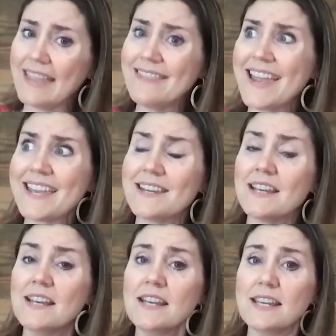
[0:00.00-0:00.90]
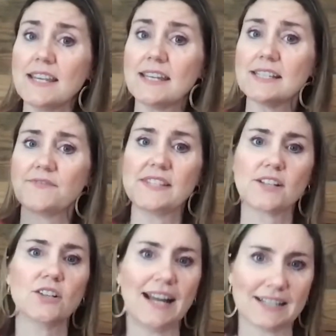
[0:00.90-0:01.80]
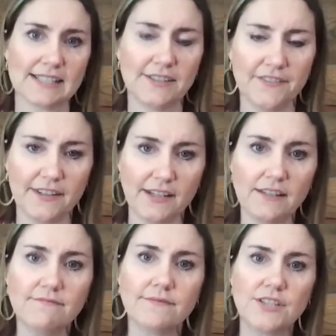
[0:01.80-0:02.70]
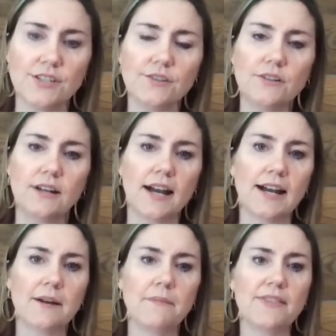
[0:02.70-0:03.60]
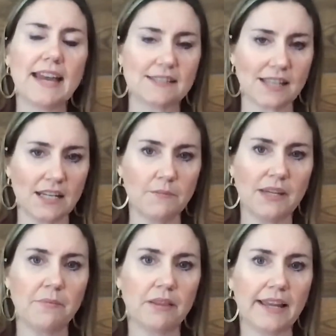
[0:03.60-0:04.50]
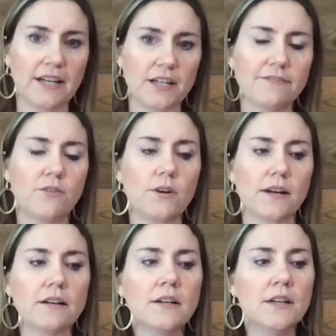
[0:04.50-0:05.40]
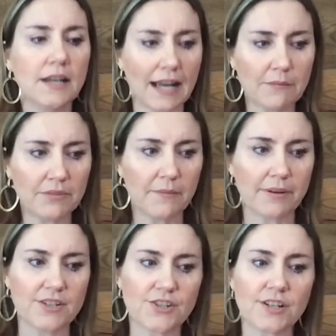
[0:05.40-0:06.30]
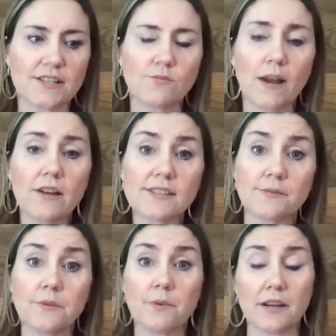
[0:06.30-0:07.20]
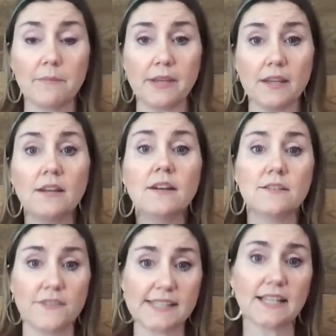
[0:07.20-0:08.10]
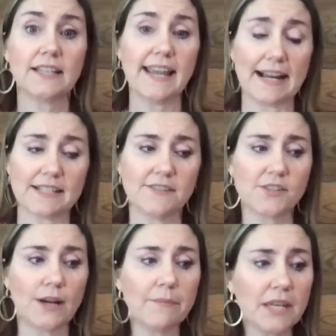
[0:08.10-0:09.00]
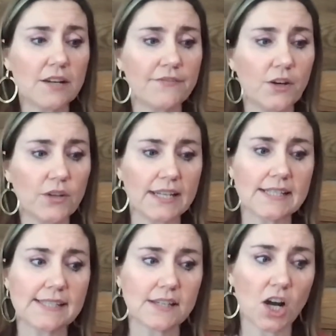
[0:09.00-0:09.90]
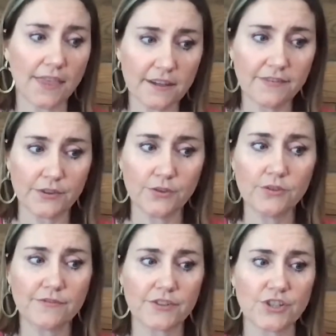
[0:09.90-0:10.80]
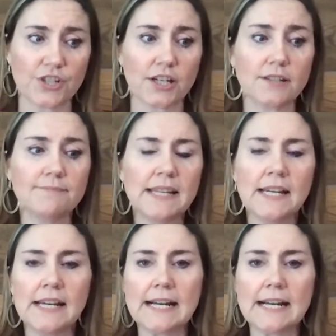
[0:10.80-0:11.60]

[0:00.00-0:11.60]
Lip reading: And then is physical activity too. That's going to be a player for high blood pressure as well. So we want to be physically active. So I'm going to focus on the food for sure.